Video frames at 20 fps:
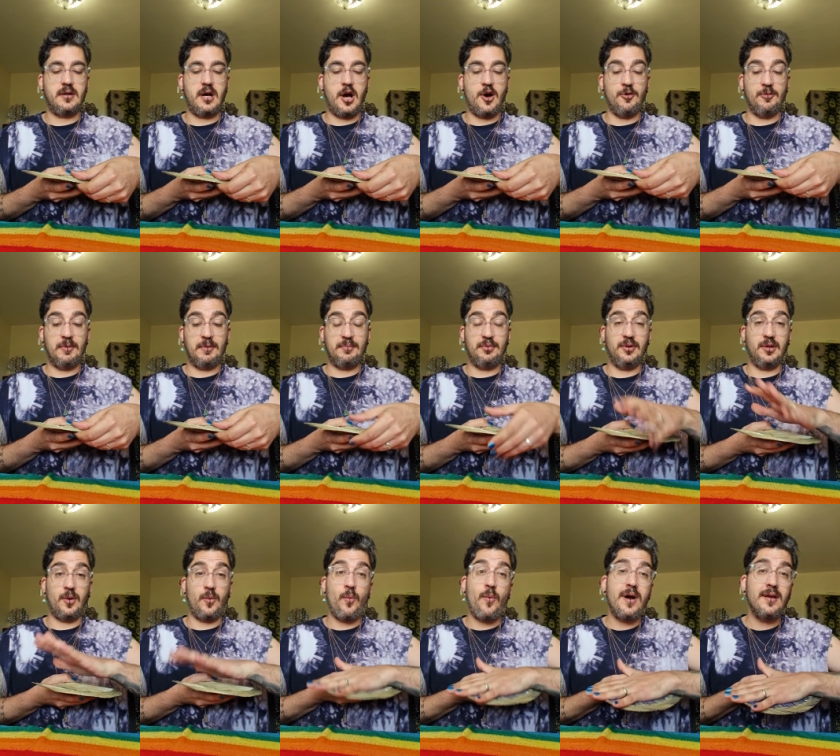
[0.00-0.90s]
I'll be
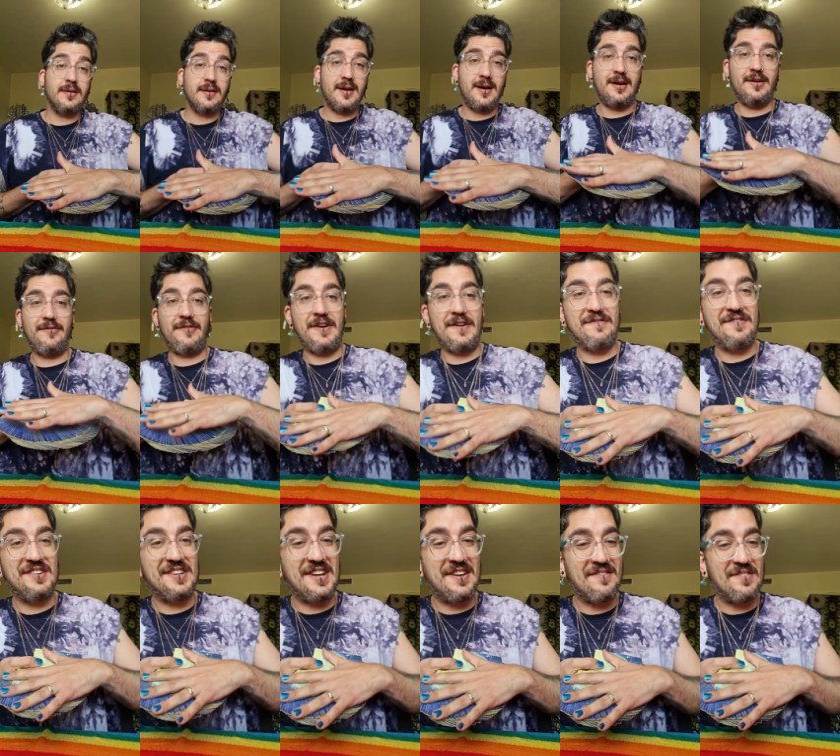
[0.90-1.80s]
pulling one card for
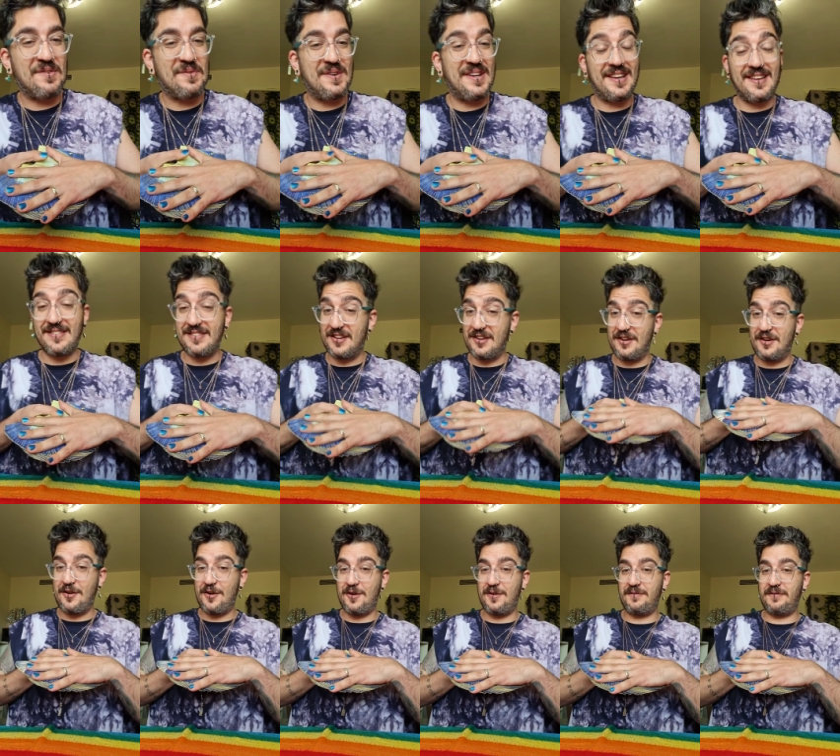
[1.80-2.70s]
every day of the week and then an
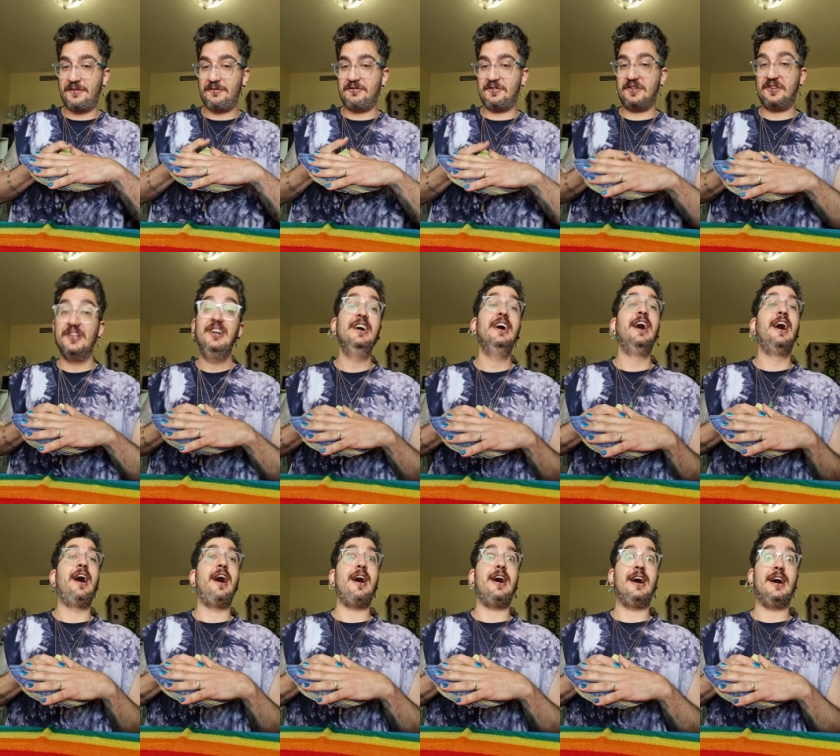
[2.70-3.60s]
overview.
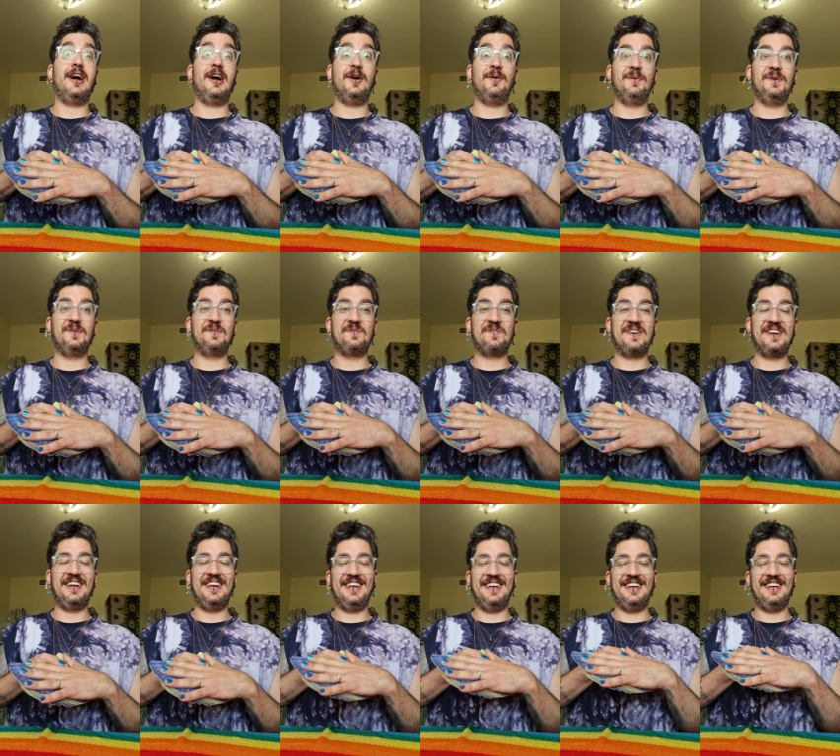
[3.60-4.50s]
Are we
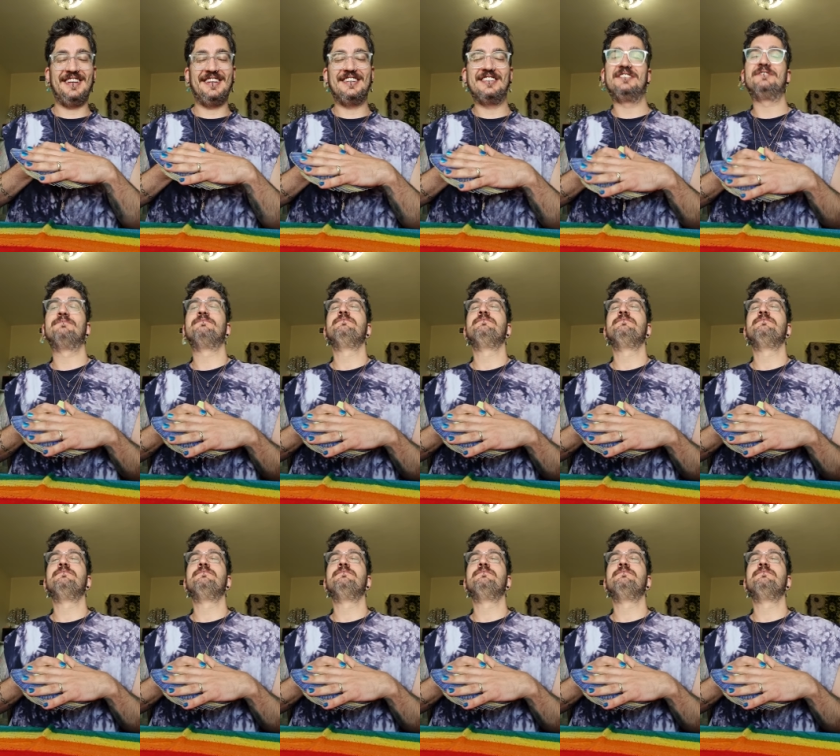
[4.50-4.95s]
ready?